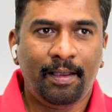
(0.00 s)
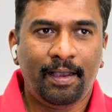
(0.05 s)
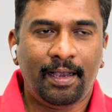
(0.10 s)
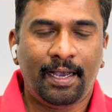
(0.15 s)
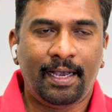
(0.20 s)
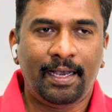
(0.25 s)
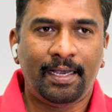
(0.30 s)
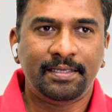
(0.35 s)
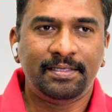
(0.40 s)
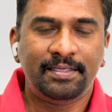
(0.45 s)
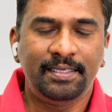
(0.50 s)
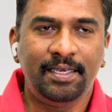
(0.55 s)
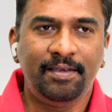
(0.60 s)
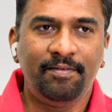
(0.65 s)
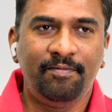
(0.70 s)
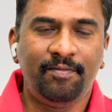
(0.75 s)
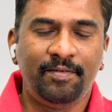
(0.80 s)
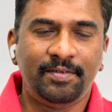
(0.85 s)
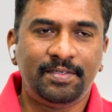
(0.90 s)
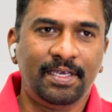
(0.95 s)

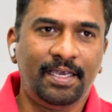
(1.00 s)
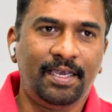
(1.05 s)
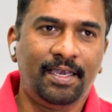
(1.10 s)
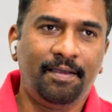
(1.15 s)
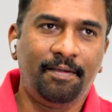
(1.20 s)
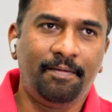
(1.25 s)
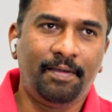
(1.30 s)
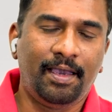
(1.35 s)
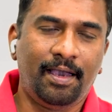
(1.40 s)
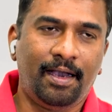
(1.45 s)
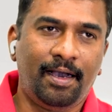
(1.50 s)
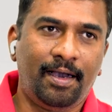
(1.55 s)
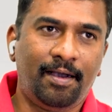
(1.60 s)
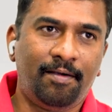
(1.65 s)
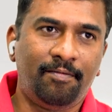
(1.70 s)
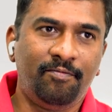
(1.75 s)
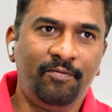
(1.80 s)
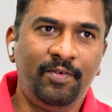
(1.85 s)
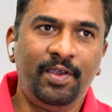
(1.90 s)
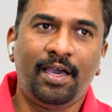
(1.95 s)

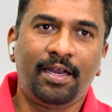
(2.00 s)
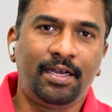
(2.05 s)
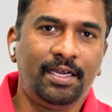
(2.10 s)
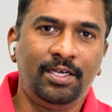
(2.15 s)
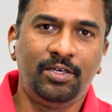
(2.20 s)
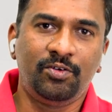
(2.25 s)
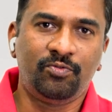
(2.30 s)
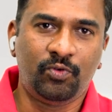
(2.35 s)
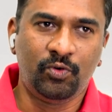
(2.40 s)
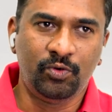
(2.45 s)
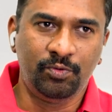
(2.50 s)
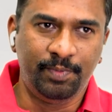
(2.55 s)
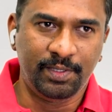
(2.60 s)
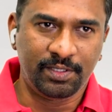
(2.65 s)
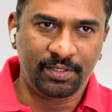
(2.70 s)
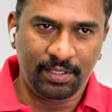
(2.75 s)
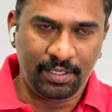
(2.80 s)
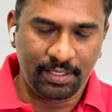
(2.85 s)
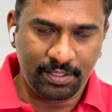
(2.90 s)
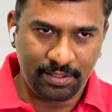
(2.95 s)
We are into food
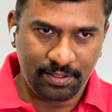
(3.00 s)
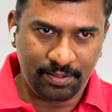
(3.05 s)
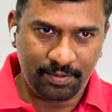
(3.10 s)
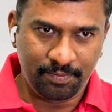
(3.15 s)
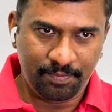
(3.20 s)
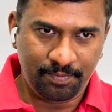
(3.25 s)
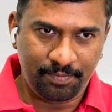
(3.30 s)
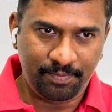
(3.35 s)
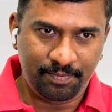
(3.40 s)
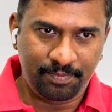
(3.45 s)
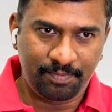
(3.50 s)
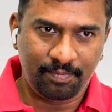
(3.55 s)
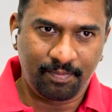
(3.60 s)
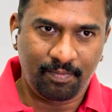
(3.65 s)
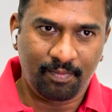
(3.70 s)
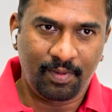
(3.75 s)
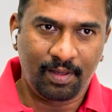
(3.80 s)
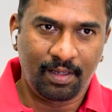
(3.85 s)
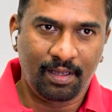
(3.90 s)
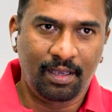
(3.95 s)
business,
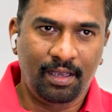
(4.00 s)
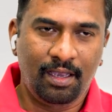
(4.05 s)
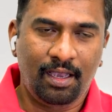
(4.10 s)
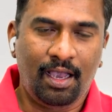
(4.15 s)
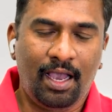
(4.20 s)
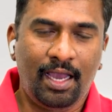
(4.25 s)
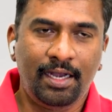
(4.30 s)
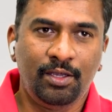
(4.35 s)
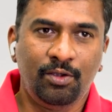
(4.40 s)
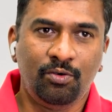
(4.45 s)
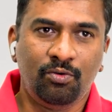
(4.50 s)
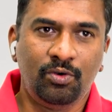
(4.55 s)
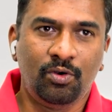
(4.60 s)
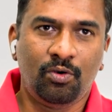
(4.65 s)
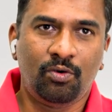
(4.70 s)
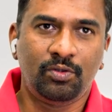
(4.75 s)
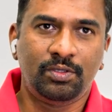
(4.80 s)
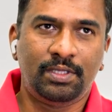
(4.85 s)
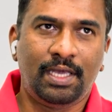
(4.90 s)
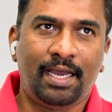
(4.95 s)
and you
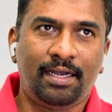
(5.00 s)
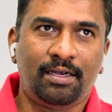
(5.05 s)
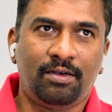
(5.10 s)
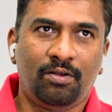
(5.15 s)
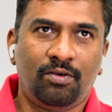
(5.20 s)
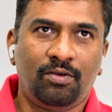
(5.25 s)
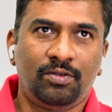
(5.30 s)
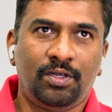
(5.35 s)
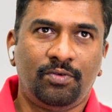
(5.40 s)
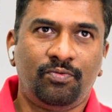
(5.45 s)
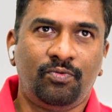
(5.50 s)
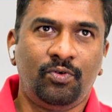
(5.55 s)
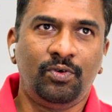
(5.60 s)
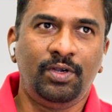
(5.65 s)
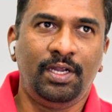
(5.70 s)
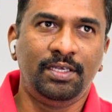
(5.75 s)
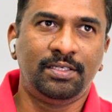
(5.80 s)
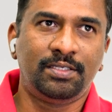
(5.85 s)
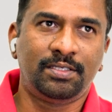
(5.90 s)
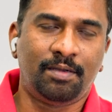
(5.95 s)
know that no, the
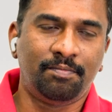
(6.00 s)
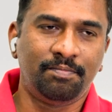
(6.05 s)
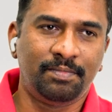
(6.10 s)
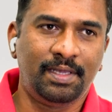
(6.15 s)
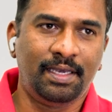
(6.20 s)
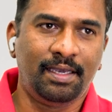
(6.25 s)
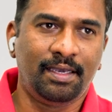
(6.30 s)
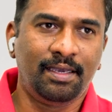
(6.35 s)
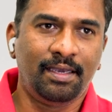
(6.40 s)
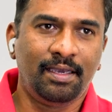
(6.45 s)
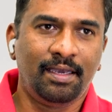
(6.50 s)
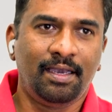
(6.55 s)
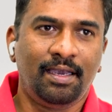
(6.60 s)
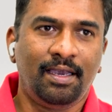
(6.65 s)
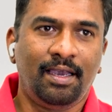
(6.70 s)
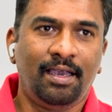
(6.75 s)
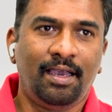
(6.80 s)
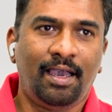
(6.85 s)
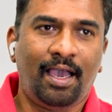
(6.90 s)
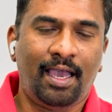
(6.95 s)
food is something,
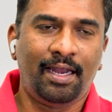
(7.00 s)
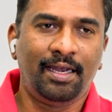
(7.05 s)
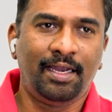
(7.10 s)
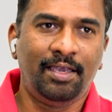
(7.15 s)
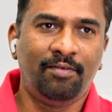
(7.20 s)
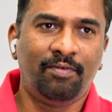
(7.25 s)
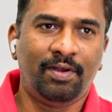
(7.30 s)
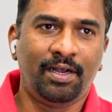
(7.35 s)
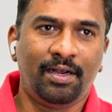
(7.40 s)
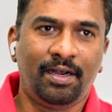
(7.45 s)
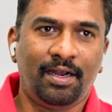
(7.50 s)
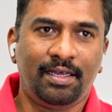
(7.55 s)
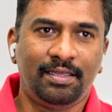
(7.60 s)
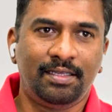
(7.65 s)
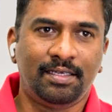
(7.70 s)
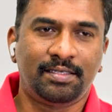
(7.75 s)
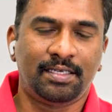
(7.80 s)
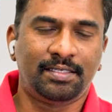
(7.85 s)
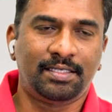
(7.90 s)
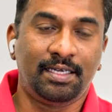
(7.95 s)
and even
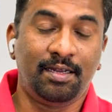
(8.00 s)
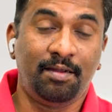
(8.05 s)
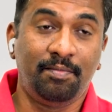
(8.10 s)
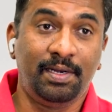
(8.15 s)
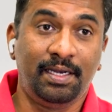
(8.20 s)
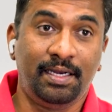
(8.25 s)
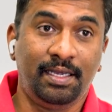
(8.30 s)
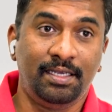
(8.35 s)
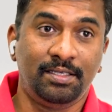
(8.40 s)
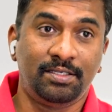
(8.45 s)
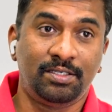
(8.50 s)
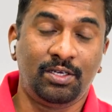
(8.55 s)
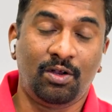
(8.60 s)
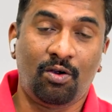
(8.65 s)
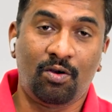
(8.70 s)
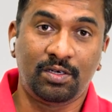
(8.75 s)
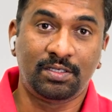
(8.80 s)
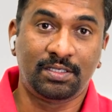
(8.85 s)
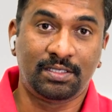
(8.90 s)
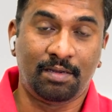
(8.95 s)
the sustainability is
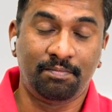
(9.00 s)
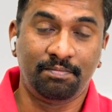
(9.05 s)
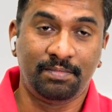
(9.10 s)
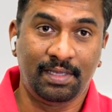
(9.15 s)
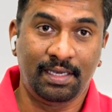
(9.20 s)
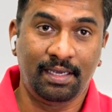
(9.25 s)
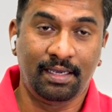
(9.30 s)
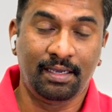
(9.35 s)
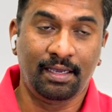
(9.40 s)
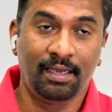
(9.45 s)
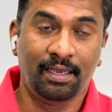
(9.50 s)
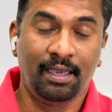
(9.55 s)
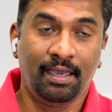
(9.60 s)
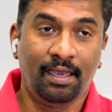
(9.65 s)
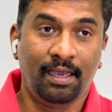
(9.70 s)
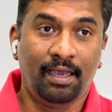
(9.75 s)
not something